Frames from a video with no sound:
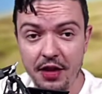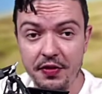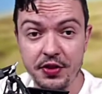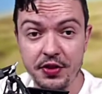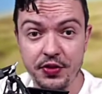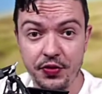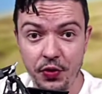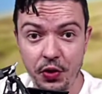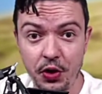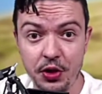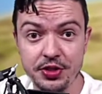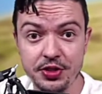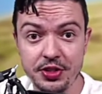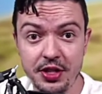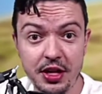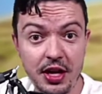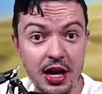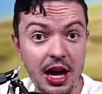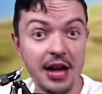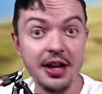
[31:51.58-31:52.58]
first
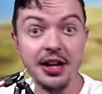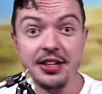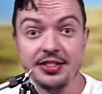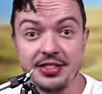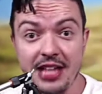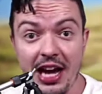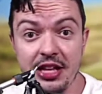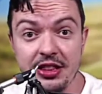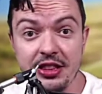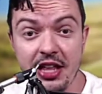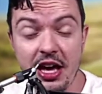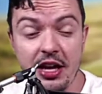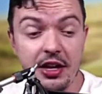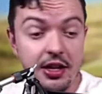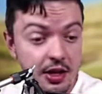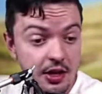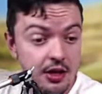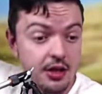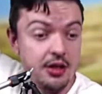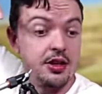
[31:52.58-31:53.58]
and decide then,
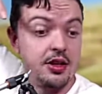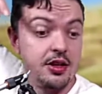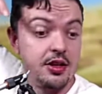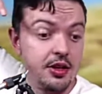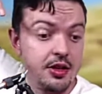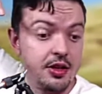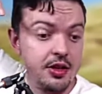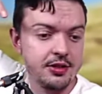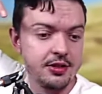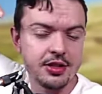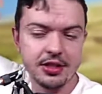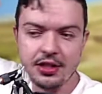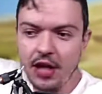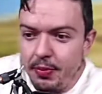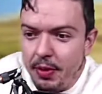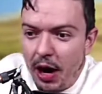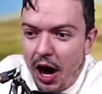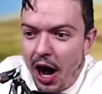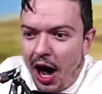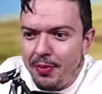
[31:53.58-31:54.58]
come
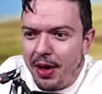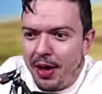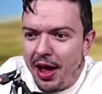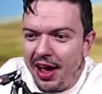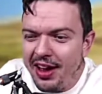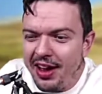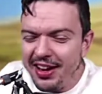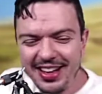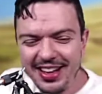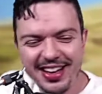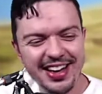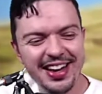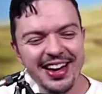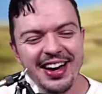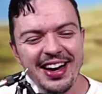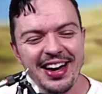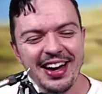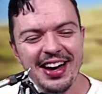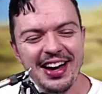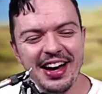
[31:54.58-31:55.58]
on, man.
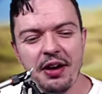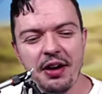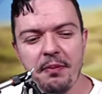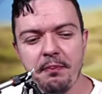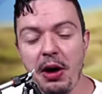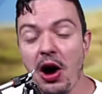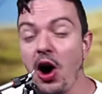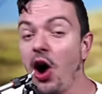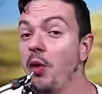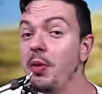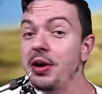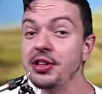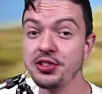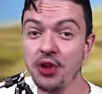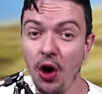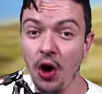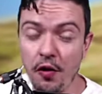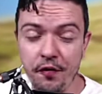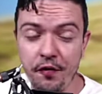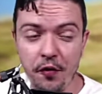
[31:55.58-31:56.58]
By all means, go
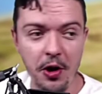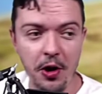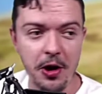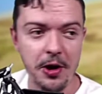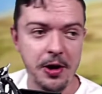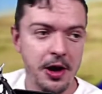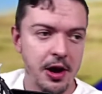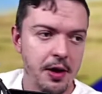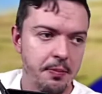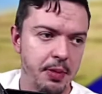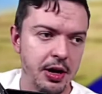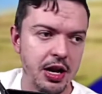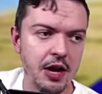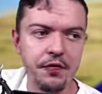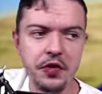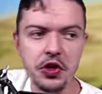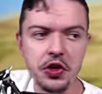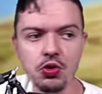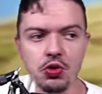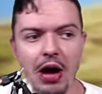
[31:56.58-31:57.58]
for it. But if you
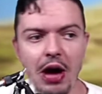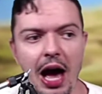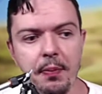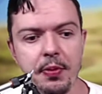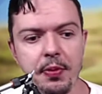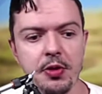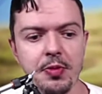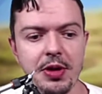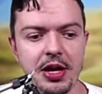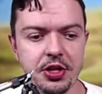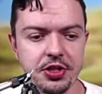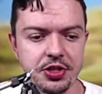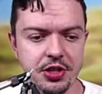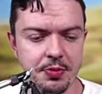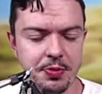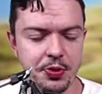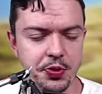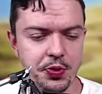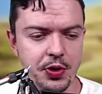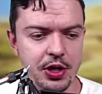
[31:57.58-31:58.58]
do happen to be interested
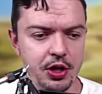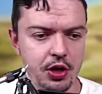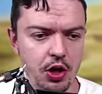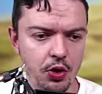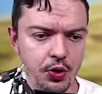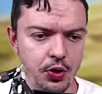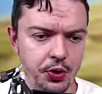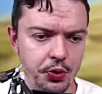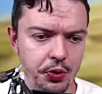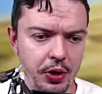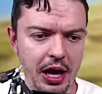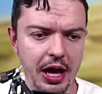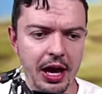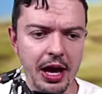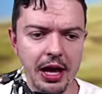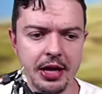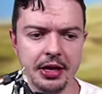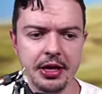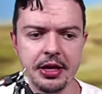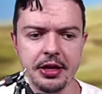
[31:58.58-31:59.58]
between Goku and
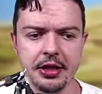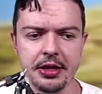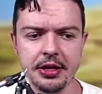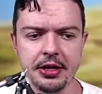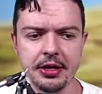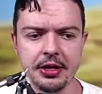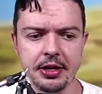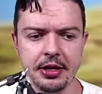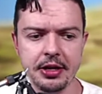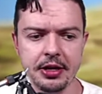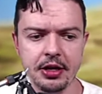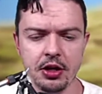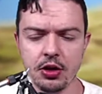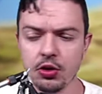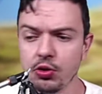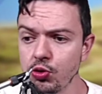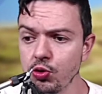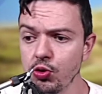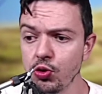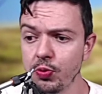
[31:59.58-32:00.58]
the
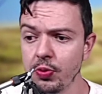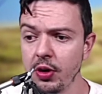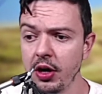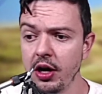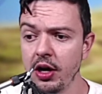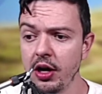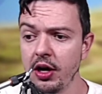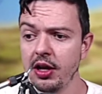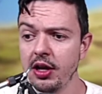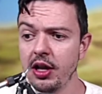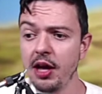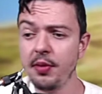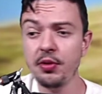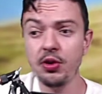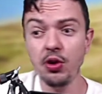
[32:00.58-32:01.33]
Oob, let me know